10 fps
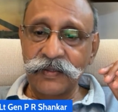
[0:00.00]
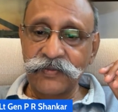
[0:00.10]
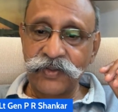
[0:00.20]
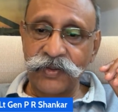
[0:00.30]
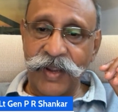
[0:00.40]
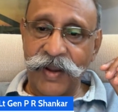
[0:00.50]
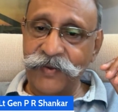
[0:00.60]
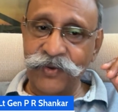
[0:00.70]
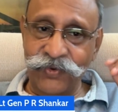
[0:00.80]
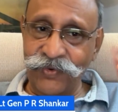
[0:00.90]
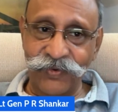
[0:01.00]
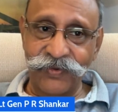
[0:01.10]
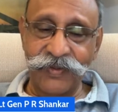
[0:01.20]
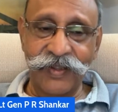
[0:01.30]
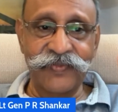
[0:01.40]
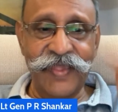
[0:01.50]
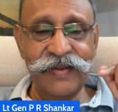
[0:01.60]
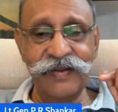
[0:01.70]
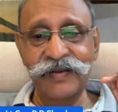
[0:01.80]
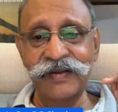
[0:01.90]
So I don't know. And
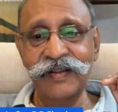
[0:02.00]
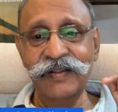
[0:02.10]
then